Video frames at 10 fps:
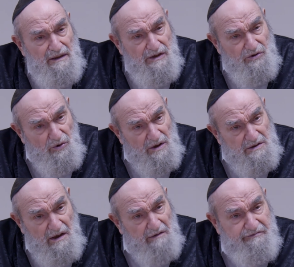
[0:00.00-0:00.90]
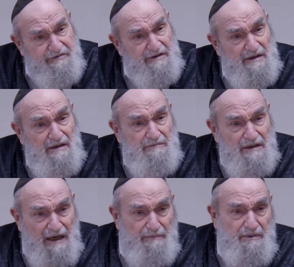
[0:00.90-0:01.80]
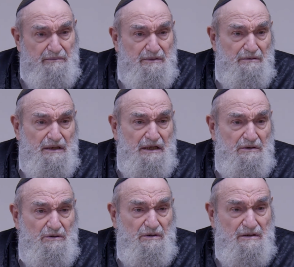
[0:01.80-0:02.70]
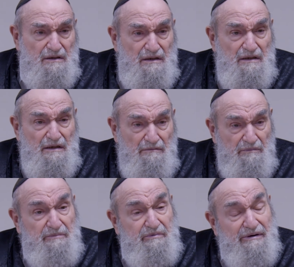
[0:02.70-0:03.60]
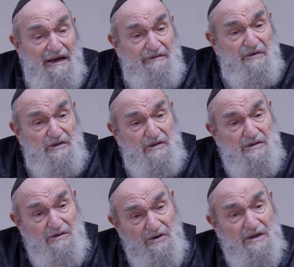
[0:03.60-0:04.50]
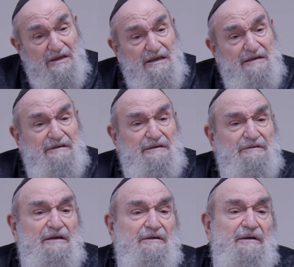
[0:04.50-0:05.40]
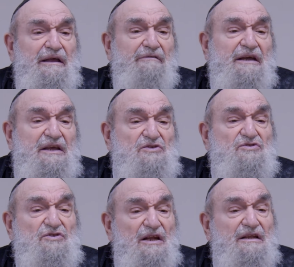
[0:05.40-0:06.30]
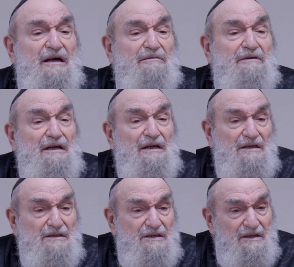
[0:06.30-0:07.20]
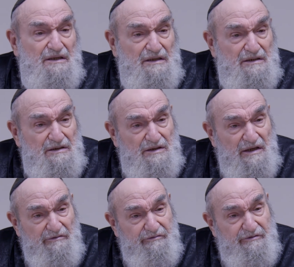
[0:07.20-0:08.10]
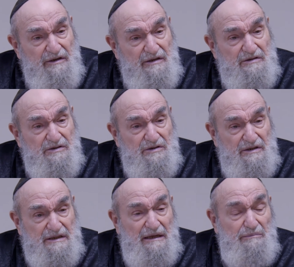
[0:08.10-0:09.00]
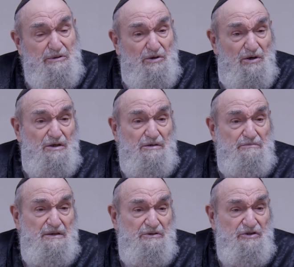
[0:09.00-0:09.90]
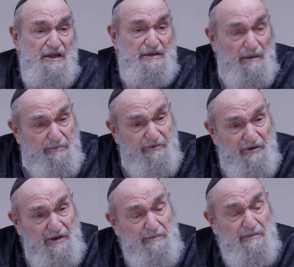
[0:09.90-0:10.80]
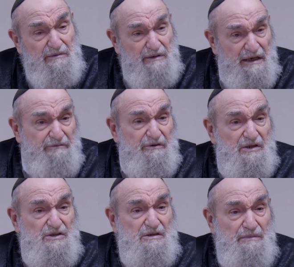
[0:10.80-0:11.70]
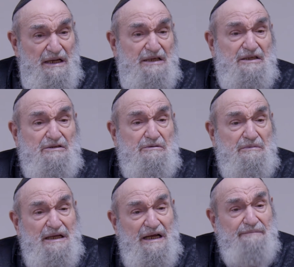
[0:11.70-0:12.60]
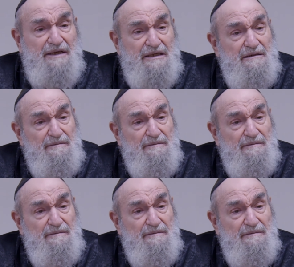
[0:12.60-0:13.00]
you talk tough. Barabim, you what do you call? The private, oh, you give a kiss to the to, to, to the Talmud Chochem, you stand up for him, whatever it is, nothing, Rabbit.